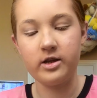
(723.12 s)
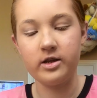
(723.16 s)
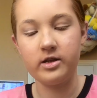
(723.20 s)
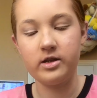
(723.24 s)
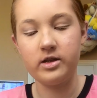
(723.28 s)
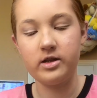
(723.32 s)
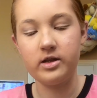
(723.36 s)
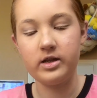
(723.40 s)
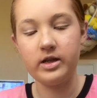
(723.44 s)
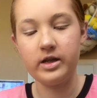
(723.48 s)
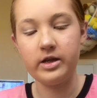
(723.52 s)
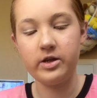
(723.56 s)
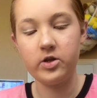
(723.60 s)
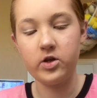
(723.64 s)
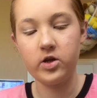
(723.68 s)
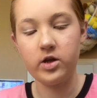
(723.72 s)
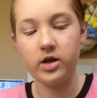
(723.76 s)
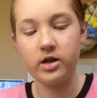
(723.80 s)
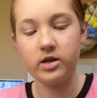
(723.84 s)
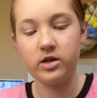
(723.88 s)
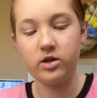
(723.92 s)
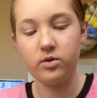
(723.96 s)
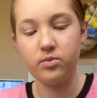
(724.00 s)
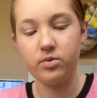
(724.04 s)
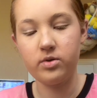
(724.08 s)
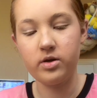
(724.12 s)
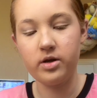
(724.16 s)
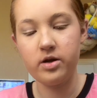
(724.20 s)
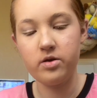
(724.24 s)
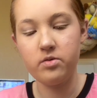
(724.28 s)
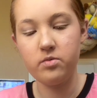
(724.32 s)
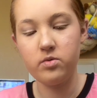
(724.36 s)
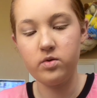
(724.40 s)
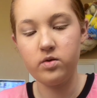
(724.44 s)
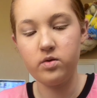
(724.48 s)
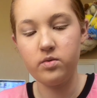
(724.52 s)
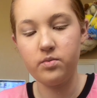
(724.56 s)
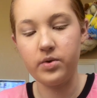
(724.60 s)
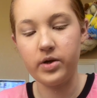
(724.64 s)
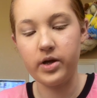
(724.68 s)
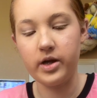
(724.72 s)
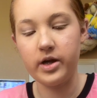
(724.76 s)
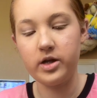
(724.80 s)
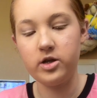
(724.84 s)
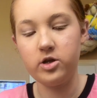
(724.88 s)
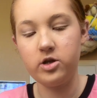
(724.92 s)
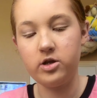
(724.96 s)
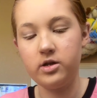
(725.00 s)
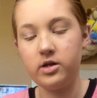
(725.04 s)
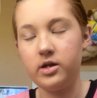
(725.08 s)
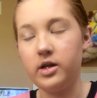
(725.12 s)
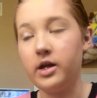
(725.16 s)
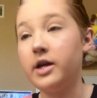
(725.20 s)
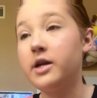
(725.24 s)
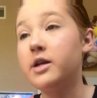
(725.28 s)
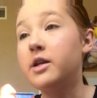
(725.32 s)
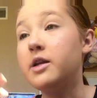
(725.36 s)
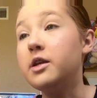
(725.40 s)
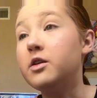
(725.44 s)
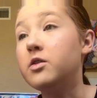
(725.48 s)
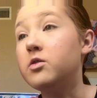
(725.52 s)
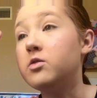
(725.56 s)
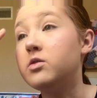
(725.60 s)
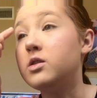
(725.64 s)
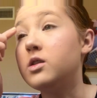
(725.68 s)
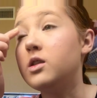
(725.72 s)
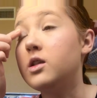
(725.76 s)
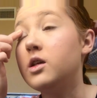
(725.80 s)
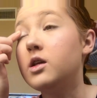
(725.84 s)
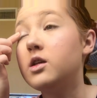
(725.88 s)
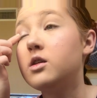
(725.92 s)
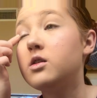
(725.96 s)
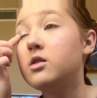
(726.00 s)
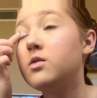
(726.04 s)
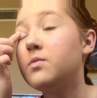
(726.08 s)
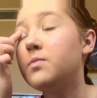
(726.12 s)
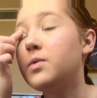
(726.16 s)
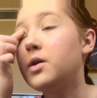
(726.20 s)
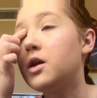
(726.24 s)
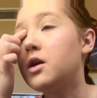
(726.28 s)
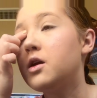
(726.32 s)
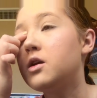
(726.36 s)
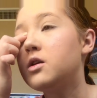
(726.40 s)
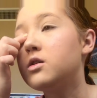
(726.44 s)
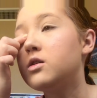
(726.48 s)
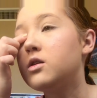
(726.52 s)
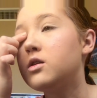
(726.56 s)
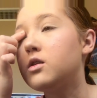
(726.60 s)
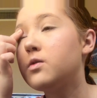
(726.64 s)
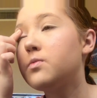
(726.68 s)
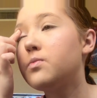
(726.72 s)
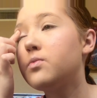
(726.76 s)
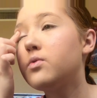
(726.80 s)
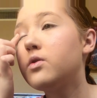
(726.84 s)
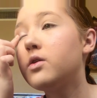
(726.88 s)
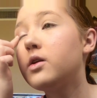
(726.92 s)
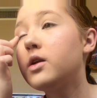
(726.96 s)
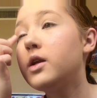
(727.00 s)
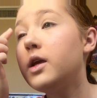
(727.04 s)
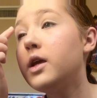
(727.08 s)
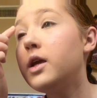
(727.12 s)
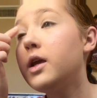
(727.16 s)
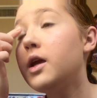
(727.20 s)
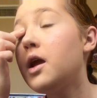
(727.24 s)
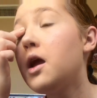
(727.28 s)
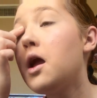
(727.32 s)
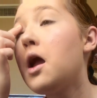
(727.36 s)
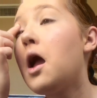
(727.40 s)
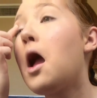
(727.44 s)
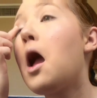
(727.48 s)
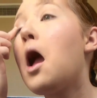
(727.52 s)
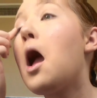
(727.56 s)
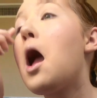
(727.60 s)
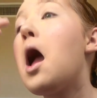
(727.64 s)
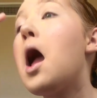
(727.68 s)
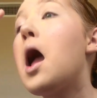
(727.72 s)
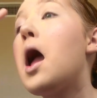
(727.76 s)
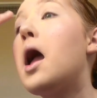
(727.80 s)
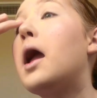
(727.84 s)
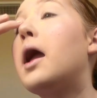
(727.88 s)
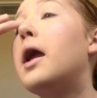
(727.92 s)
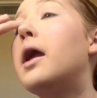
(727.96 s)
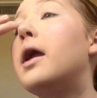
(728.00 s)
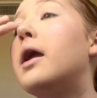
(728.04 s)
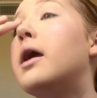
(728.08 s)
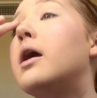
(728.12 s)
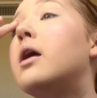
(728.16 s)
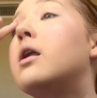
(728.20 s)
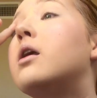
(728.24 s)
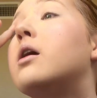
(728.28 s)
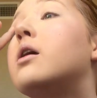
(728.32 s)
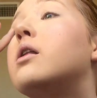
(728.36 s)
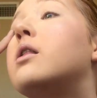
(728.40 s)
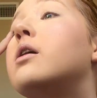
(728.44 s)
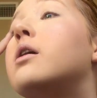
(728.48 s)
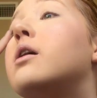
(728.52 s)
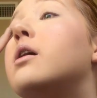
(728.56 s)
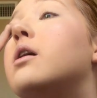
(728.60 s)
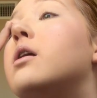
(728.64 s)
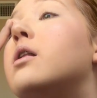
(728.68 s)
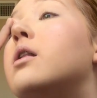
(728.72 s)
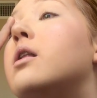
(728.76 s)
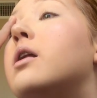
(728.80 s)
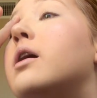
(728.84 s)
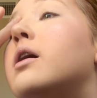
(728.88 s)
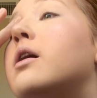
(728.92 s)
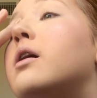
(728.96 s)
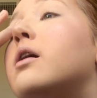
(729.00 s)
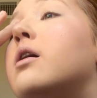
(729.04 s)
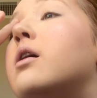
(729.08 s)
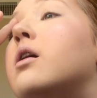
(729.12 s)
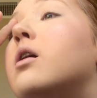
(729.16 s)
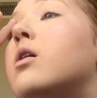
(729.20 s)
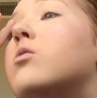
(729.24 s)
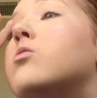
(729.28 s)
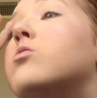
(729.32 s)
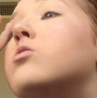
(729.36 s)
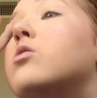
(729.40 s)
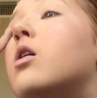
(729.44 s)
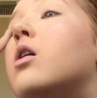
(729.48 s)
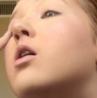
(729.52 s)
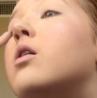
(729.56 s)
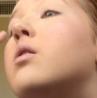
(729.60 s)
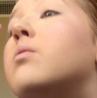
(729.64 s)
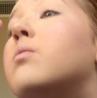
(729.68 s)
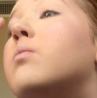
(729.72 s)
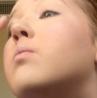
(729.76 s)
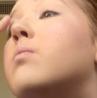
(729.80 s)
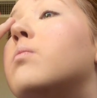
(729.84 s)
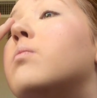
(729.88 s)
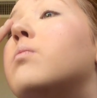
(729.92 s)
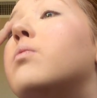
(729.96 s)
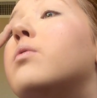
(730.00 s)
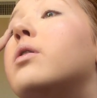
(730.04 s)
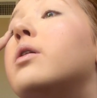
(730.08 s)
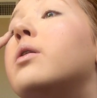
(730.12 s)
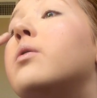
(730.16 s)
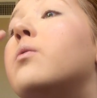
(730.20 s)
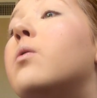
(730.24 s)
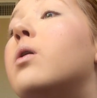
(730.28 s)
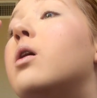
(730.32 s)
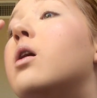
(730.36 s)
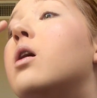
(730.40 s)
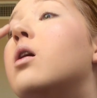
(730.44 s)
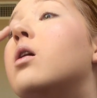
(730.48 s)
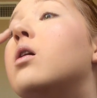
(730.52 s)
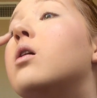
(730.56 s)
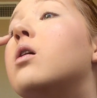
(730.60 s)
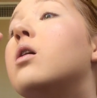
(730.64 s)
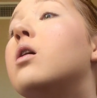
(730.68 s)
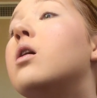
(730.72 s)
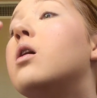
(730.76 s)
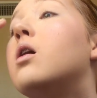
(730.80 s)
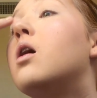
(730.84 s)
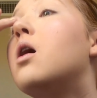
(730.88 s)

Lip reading: concealer as a primer, but I just like to use this because it's pretty and I think it like goes on pretty well.